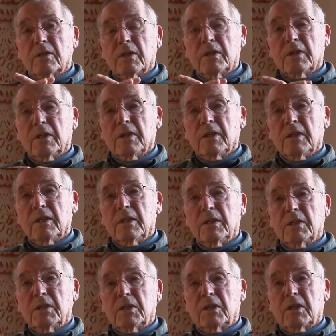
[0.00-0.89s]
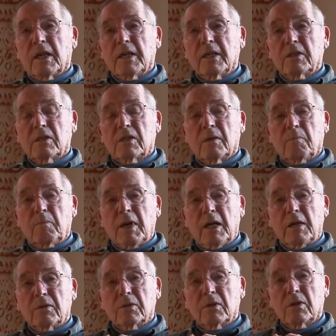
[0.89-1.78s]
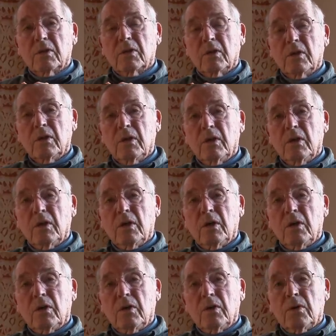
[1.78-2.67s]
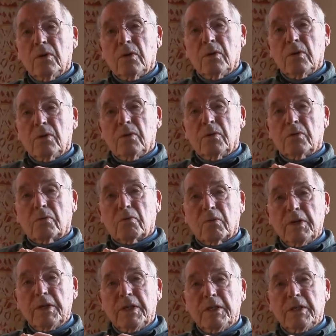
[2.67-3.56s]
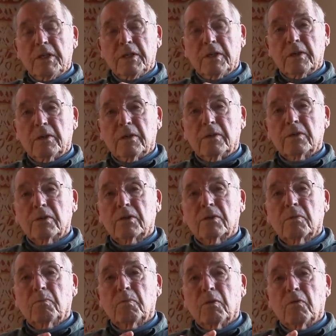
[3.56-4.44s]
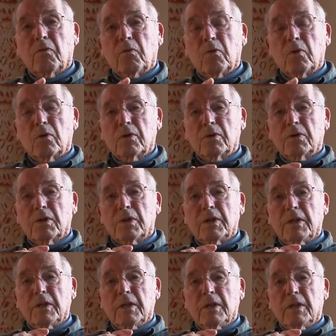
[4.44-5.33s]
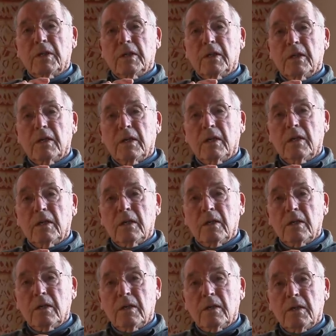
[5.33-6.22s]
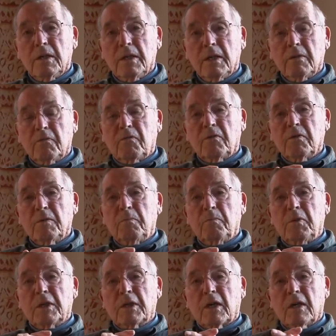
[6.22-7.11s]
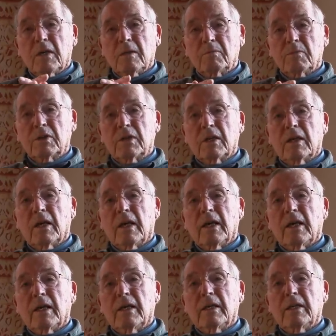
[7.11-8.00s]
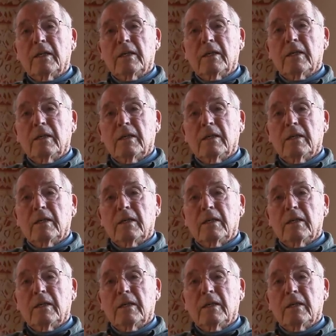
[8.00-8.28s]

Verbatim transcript: the, it takes about three years before the infant becomes a